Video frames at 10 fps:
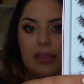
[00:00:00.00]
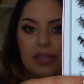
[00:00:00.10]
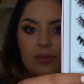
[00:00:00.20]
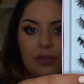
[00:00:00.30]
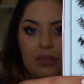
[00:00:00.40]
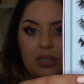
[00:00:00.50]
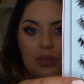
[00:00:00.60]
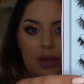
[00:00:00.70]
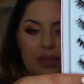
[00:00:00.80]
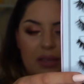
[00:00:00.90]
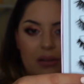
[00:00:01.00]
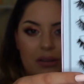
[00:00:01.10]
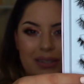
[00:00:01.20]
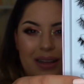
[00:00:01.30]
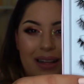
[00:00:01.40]
then these ones too, I think are
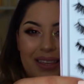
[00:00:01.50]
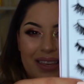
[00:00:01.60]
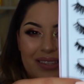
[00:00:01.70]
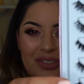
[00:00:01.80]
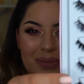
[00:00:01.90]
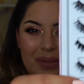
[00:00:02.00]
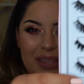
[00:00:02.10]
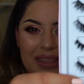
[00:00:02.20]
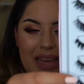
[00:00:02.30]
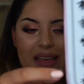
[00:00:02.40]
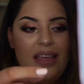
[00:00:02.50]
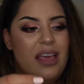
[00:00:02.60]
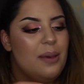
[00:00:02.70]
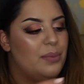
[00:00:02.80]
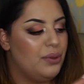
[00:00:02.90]
Natalia's or something like that.
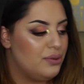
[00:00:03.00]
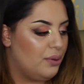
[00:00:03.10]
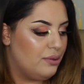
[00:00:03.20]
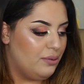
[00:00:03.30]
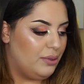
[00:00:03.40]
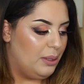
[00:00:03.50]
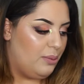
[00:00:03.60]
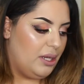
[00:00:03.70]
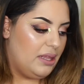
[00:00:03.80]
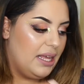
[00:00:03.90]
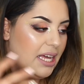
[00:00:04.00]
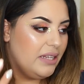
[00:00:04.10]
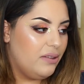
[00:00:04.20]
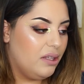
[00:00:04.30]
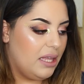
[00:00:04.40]
But those are also really pretty. They kind
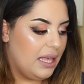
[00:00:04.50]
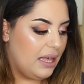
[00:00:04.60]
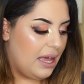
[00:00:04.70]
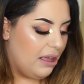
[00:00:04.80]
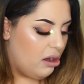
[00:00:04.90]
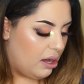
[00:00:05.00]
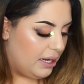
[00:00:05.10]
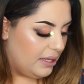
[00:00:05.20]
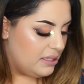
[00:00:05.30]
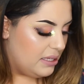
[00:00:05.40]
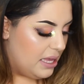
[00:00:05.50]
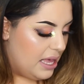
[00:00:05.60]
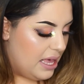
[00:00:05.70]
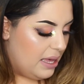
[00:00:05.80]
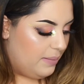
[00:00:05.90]
of look like Iconics,
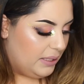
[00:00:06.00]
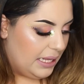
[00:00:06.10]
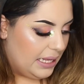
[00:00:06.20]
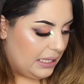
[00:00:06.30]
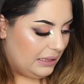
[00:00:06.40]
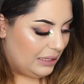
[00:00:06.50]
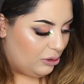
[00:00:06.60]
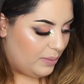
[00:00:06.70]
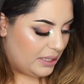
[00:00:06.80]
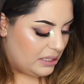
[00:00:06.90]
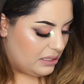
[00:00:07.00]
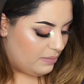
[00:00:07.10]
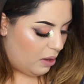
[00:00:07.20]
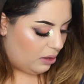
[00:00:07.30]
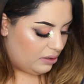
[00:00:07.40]
but like a little bit
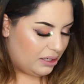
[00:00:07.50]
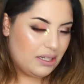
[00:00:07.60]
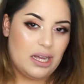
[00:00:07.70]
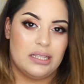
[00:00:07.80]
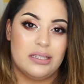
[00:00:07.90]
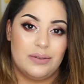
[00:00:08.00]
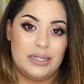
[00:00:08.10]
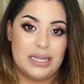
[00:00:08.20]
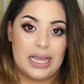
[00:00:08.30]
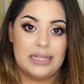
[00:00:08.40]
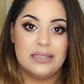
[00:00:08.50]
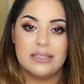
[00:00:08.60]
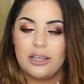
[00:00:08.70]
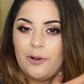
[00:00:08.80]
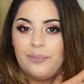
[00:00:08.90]
smaller and not so intense.
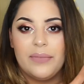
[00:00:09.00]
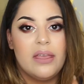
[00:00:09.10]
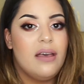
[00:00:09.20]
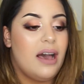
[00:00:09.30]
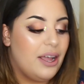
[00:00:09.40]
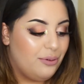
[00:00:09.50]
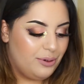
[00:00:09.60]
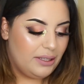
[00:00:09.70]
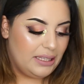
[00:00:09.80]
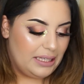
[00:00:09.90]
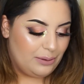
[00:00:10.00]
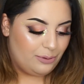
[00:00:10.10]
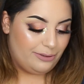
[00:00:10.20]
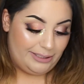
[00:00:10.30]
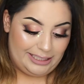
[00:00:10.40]
So I really,
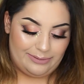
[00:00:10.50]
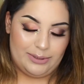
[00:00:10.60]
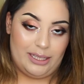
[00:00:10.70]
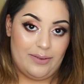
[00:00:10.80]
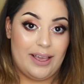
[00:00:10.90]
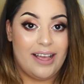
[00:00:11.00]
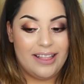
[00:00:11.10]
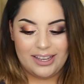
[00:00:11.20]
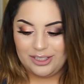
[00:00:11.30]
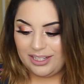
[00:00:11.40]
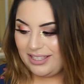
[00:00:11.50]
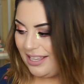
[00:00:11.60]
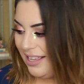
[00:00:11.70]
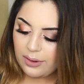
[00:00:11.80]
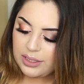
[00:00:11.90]
really have been loving eyelashes.
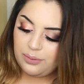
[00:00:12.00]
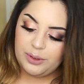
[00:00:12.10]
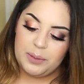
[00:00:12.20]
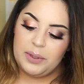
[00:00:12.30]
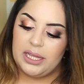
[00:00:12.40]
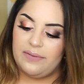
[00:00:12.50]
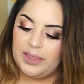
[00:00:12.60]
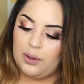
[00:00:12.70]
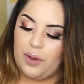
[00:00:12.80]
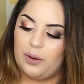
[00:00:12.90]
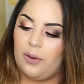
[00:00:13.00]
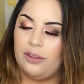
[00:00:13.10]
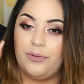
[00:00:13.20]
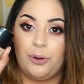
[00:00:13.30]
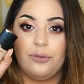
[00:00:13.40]
also really been loving the Wet n
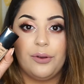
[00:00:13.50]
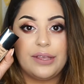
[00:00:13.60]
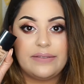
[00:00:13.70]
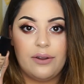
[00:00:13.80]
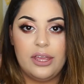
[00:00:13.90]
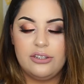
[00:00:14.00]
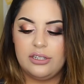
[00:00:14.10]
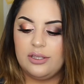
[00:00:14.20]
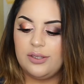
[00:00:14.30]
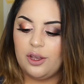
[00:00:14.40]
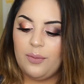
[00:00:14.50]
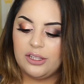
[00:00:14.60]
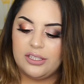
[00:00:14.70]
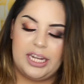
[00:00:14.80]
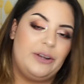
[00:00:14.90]
Wild Photo Focus foundation so
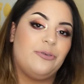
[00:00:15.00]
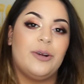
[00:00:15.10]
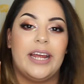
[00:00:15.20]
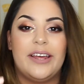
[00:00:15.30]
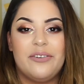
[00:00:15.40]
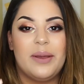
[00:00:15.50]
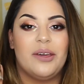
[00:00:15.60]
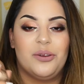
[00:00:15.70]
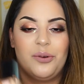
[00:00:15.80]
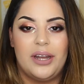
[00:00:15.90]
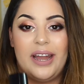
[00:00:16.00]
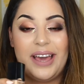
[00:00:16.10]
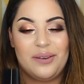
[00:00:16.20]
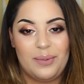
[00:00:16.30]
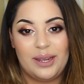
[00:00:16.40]
much that I ran out of my other one and
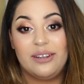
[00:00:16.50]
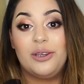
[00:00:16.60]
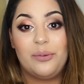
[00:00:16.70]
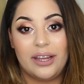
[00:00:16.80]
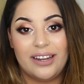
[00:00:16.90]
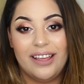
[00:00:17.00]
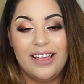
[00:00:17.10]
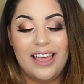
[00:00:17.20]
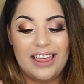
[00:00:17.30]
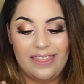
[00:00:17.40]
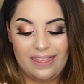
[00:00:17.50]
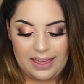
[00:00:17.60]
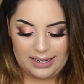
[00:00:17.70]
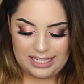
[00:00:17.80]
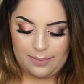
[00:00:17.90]
had to buy a new one.
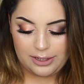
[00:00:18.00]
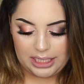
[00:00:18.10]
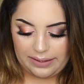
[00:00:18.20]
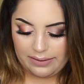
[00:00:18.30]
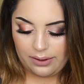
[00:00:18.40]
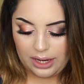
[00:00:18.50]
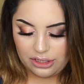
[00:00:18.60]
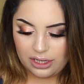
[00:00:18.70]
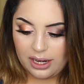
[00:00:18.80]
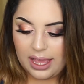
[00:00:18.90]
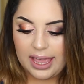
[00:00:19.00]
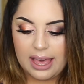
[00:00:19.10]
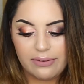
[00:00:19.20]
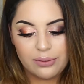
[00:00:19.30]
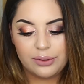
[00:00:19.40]
That is how much I love this foundation. I
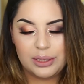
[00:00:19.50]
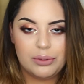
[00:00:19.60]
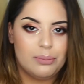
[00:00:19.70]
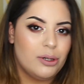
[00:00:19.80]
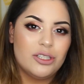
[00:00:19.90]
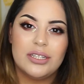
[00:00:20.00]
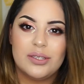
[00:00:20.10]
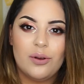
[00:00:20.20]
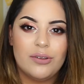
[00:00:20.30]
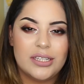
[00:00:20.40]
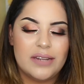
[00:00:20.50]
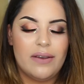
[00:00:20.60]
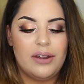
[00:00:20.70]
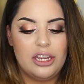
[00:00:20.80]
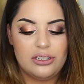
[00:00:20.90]
haven't really repurchased a whole ton of
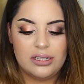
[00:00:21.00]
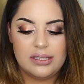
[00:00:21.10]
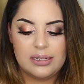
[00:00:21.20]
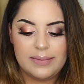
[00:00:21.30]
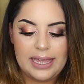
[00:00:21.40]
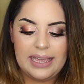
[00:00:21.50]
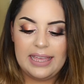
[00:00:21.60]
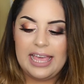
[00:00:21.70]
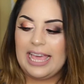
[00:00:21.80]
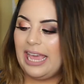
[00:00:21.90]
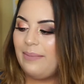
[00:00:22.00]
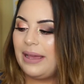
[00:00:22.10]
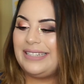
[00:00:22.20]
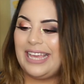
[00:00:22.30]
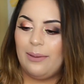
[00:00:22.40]
foundations in my
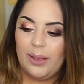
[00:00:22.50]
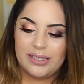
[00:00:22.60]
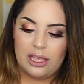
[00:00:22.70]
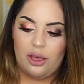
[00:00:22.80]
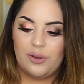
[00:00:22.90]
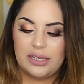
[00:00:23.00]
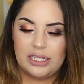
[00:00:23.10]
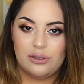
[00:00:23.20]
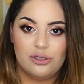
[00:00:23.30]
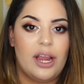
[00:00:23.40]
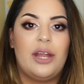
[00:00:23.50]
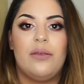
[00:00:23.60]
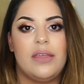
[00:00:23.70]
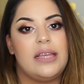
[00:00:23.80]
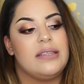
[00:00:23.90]
day because I always like to try
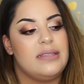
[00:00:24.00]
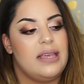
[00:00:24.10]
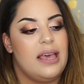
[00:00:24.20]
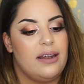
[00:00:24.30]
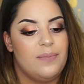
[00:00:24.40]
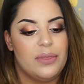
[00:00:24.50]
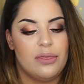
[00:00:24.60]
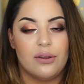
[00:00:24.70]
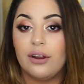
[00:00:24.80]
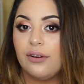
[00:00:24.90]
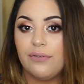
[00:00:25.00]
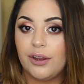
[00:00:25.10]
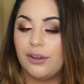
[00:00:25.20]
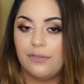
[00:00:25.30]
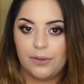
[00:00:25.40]
new things, and there are
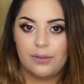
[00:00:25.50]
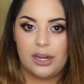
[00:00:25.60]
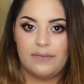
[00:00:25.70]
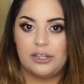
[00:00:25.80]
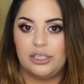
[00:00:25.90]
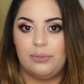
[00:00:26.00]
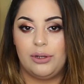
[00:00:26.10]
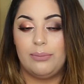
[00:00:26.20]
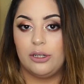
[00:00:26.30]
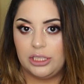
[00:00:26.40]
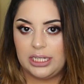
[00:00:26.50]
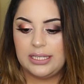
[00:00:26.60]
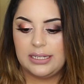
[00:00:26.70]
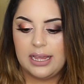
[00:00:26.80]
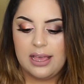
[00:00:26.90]
very few that I've actually
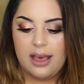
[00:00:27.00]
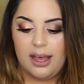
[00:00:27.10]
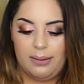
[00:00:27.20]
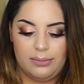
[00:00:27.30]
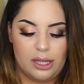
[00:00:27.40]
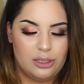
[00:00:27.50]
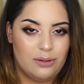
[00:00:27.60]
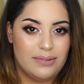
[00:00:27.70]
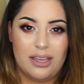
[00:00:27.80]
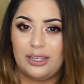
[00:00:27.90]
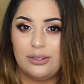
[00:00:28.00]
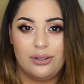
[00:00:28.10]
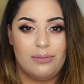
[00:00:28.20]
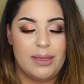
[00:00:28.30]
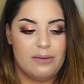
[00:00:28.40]
repurchased. Lancome Tint
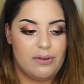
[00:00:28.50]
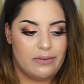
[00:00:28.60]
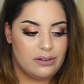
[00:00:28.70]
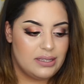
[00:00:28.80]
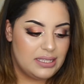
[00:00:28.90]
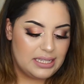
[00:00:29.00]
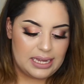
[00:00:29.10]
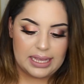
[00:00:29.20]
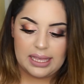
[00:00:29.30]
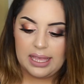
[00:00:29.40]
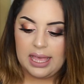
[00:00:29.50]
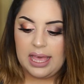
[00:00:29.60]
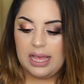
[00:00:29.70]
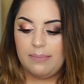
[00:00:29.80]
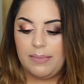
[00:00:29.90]
Idole, Makeup Forever Stick,
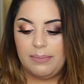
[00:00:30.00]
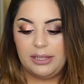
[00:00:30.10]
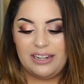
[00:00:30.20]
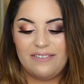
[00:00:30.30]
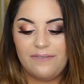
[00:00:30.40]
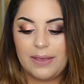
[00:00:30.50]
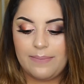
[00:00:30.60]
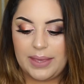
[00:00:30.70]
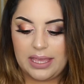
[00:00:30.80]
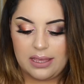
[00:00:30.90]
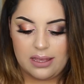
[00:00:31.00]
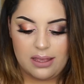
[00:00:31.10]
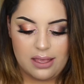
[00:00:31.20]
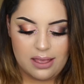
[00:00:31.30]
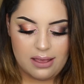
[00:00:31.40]
Maybelline Fit Me.